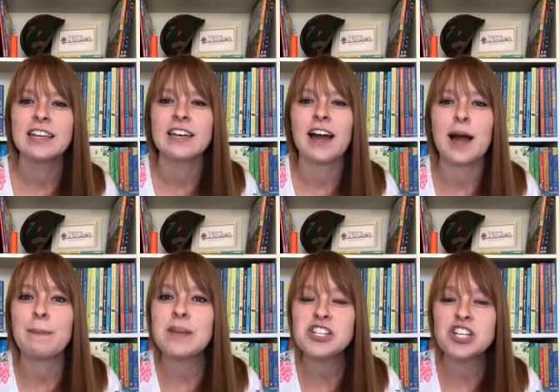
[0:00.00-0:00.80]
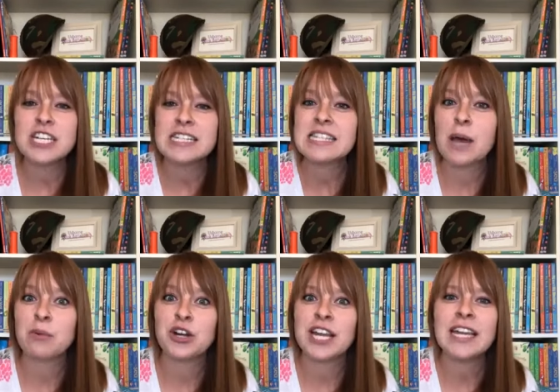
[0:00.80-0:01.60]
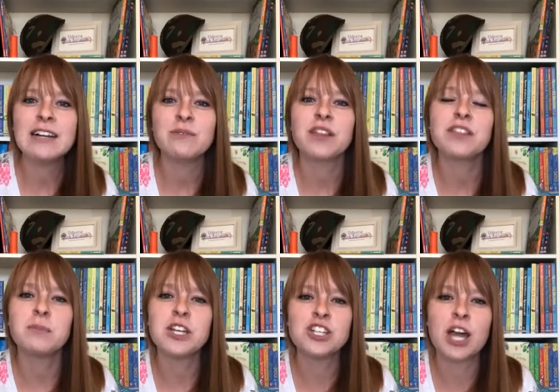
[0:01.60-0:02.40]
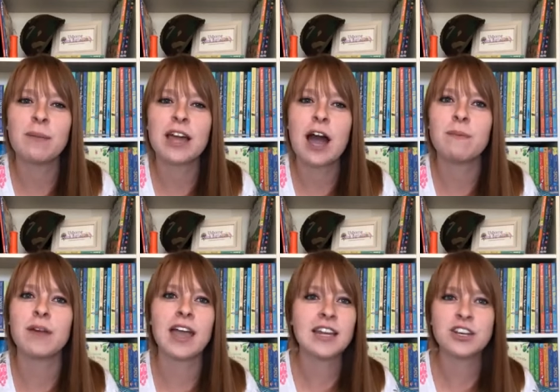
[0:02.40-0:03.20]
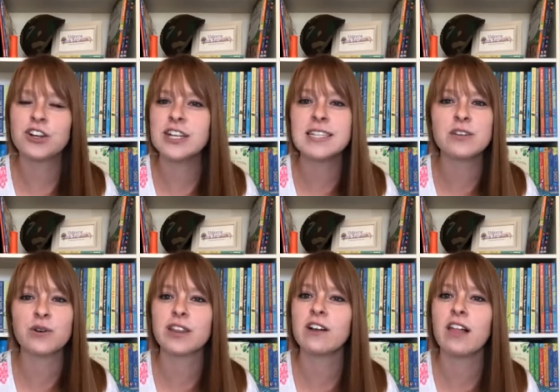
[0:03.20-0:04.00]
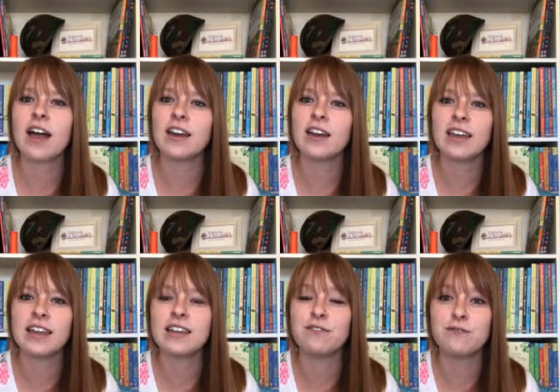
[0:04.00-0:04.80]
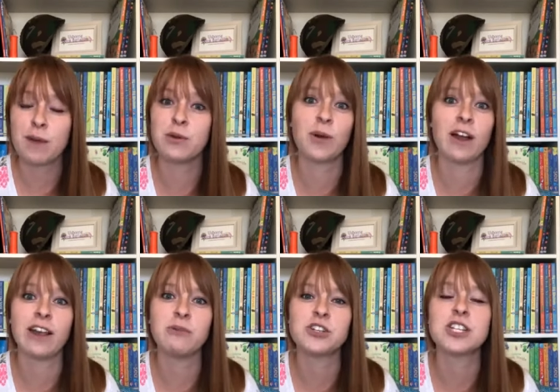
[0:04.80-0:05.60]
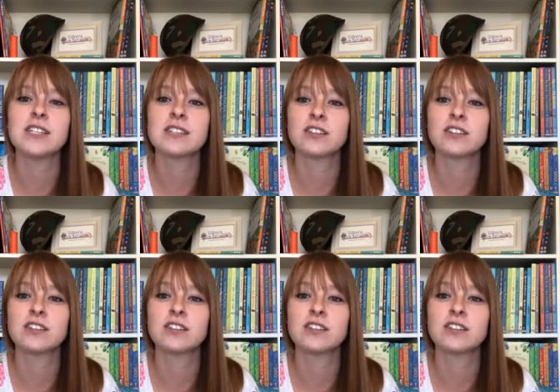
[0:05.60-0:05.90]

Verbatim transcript: uh, beachy and summery with the beach coming up, 80 degrees in North Carolina in February, which is